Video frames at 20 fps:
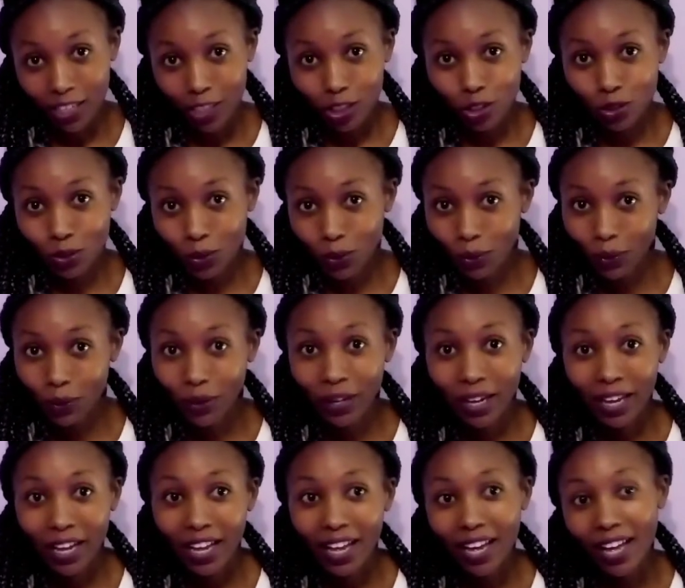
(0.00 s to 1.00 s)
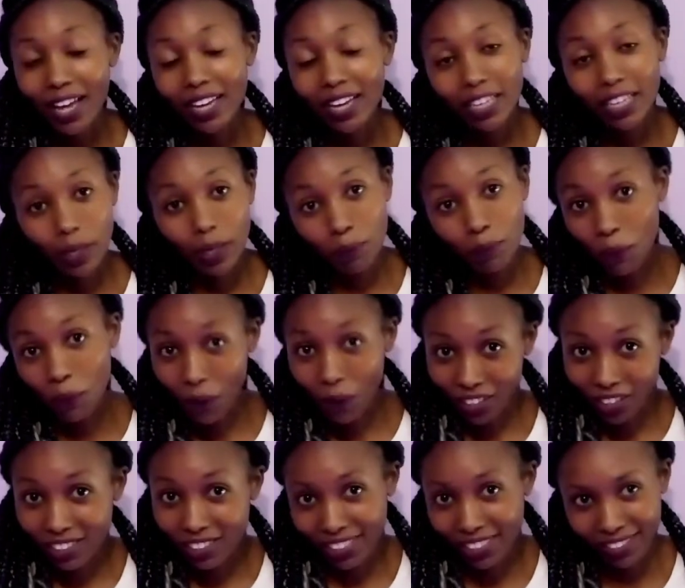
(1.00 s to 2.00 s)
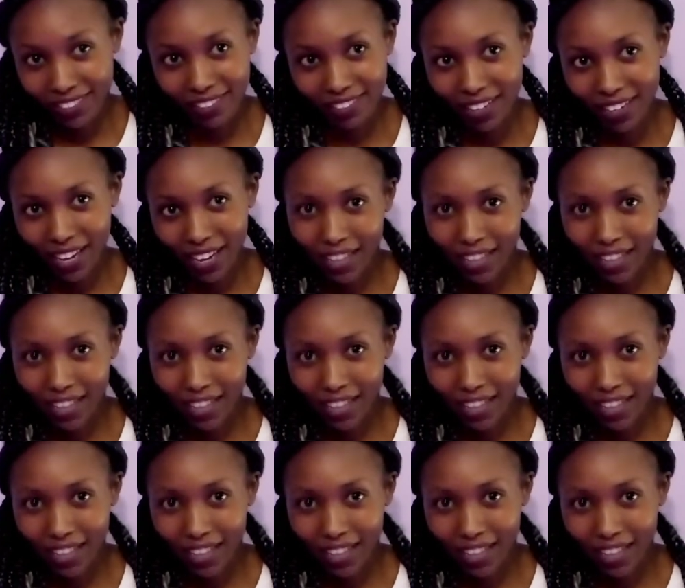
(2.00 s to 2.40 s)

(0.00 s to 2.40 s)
So keep watching